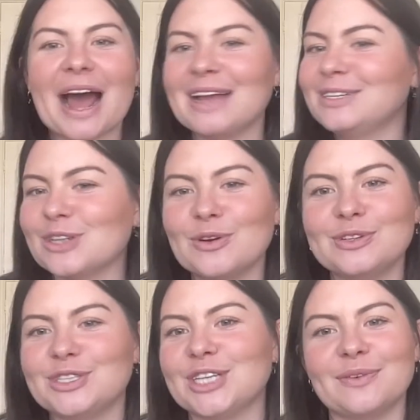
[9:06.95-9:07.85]
I
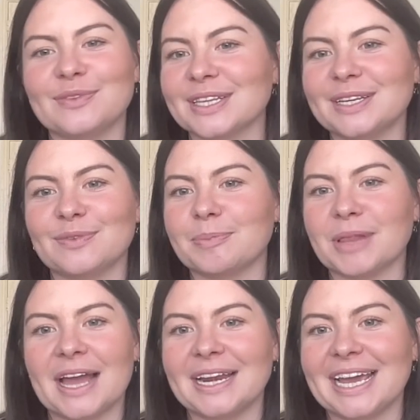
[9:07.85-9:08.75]
don't generally
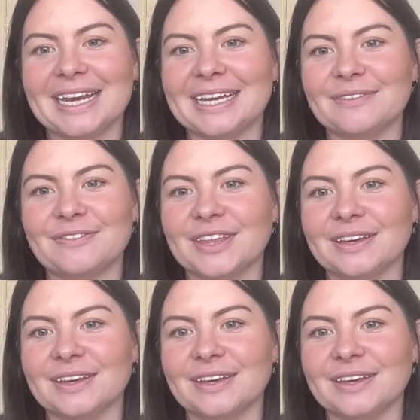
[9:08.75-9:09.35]
reply to any of the